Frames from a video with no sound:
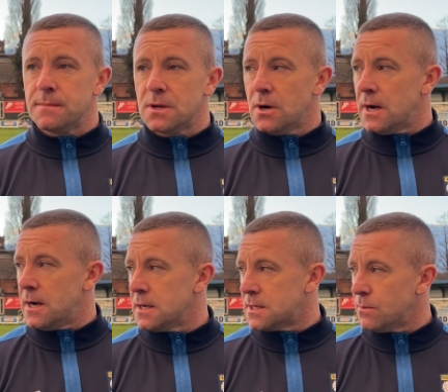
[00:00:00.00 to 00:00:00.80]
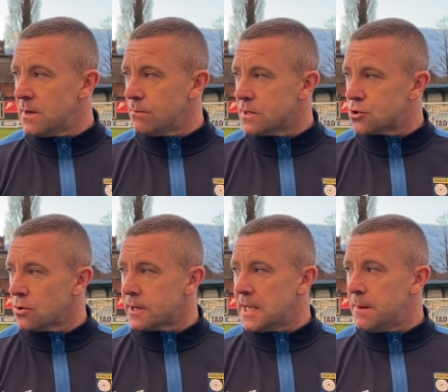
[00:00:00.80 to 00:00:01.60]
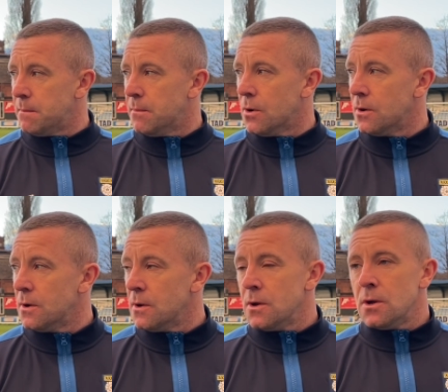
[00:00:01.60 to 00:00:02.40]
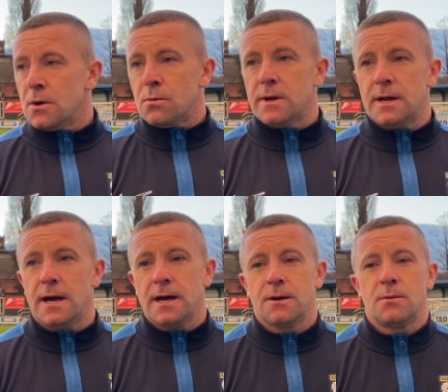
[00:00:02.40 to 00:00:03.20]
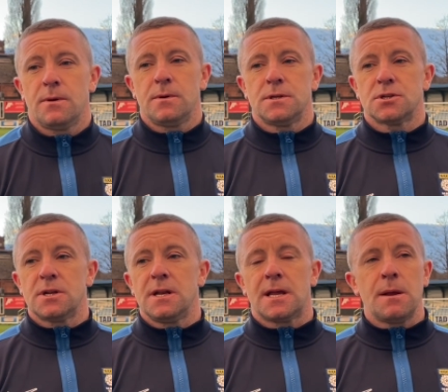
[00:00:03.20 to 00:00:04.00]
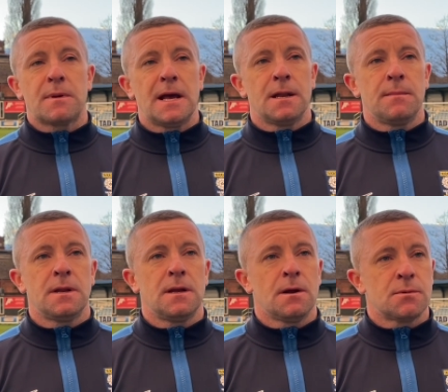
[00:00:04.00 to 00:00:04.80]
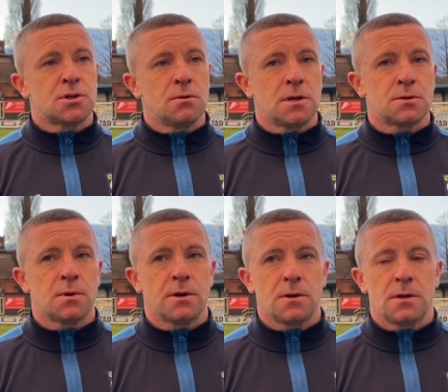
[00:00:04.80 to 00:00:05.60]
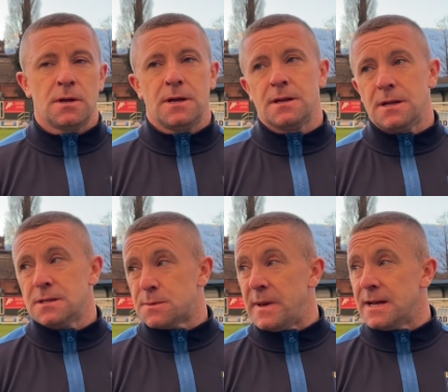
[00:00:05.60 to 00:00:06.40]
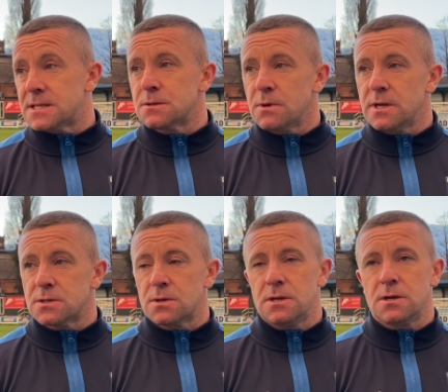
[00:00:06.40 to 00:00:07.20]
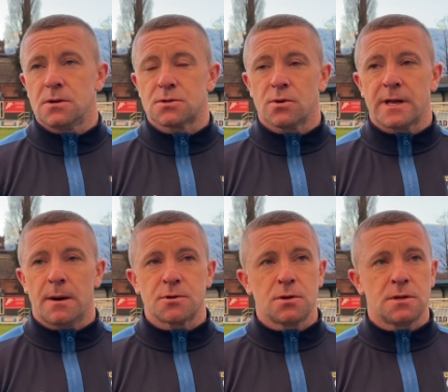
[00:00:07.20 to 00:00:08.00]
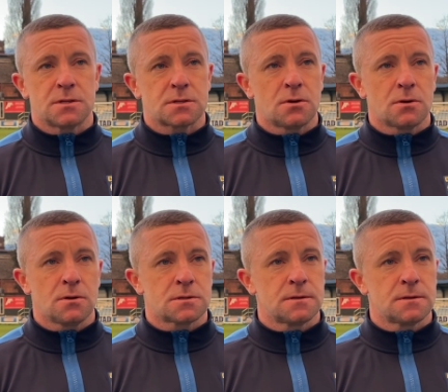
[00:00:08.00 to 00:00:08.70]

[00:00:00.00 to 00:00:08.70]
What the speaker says: you know, I think we'll struggle to keep him, but we just need to keep getting him in opportunities where in spaces where he's going to get opportunities to score goals.